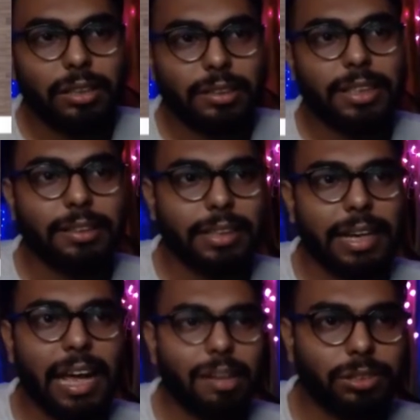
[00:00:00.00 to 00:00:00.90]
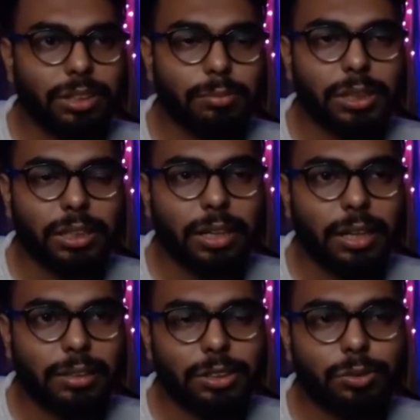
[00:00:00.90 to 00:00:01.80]
Then they have something
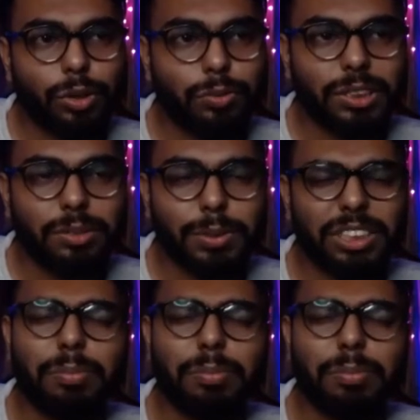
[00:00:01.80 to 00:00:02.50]
like this office space,